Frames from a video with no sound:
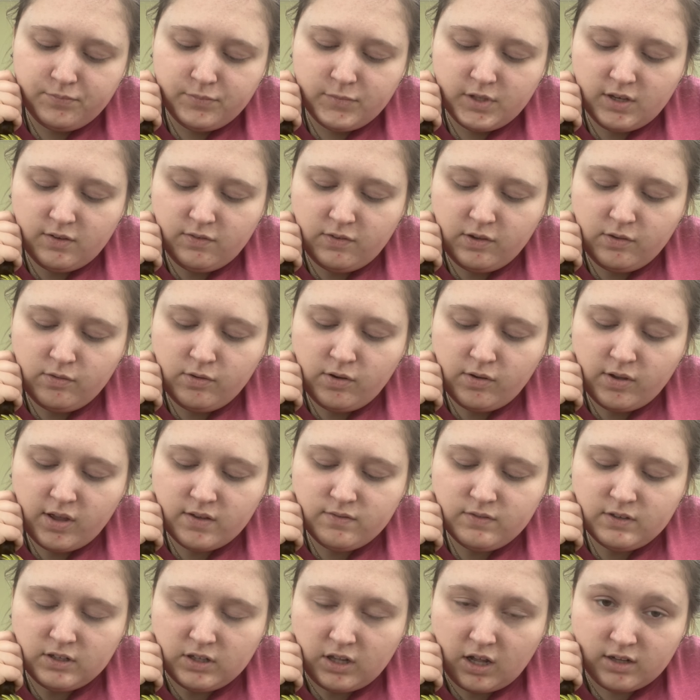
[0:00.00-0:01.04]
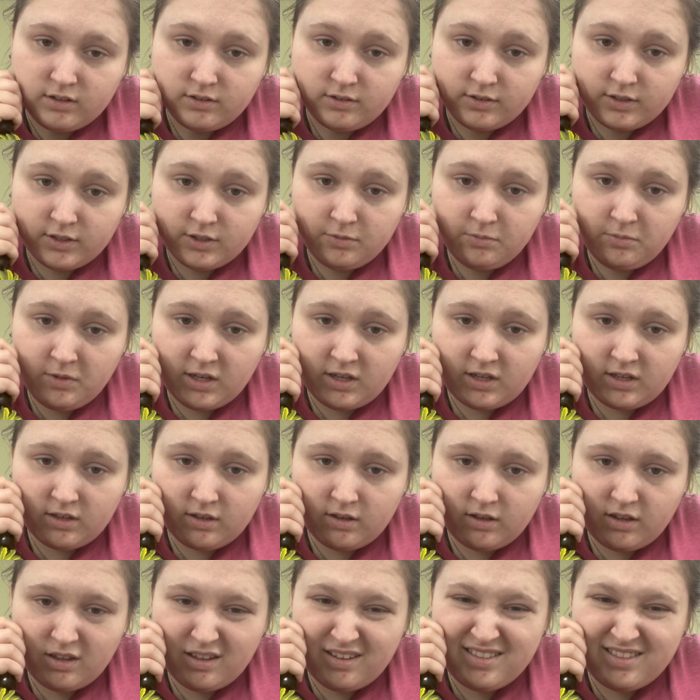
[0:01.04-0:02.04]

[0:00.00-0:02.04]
if you don't have a lot of room like